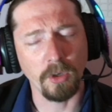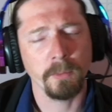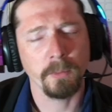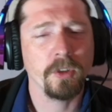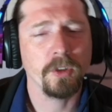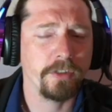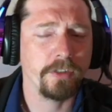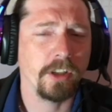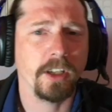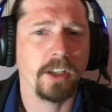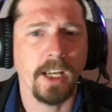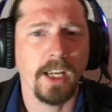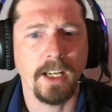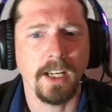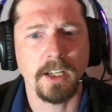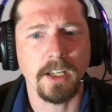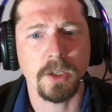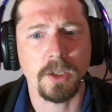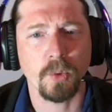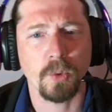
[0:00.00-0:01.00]
move your king
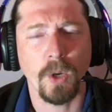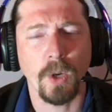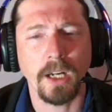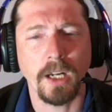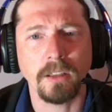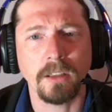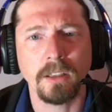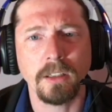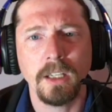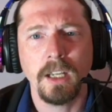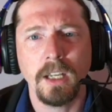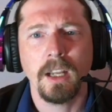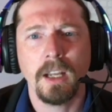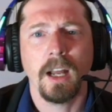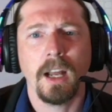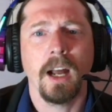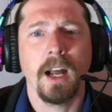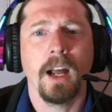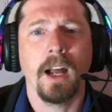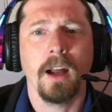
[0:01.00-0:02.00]
as well.
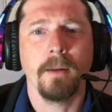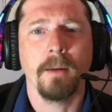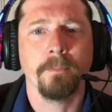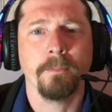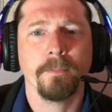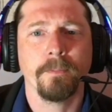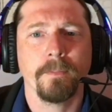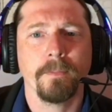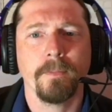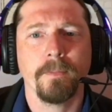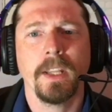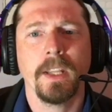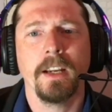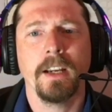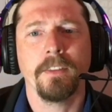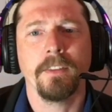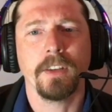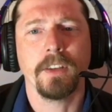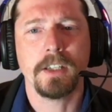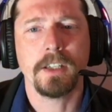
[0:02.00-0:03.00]

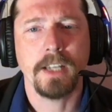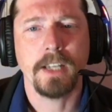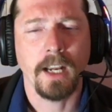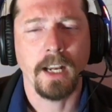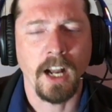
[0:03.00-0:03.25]
If they're saying,